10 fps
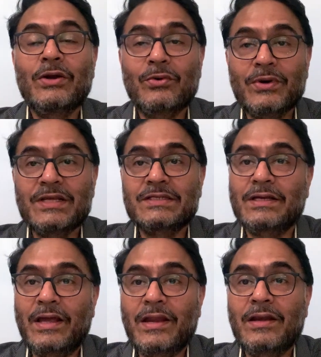to
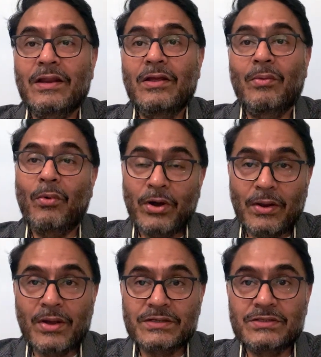decide what
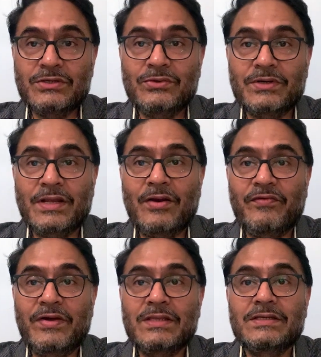constitutes an
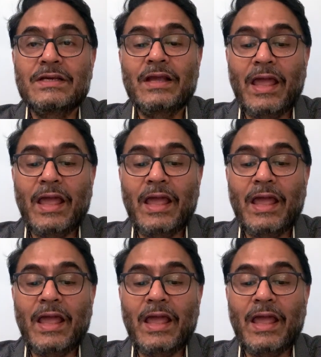offense